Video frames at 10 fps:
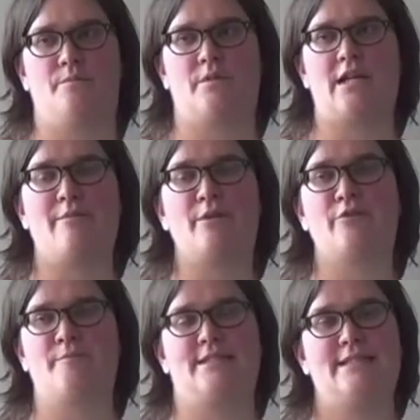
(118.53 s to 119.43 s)
coming
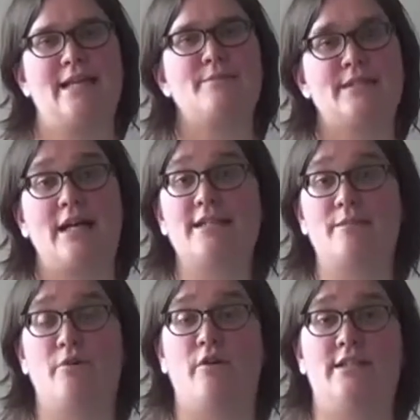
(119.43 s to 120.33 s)
from the same starting
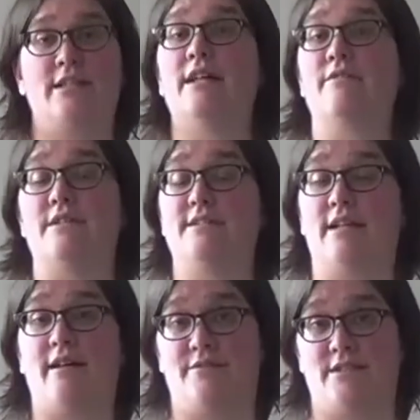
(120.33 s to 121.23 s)
point and
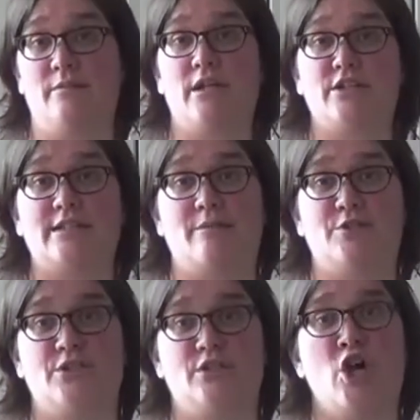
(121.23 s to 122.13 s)
have similar
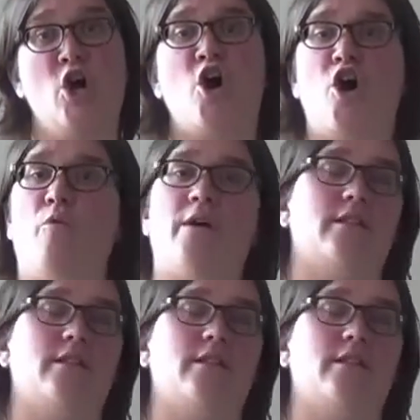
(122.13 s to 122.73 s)
assumptions, or whether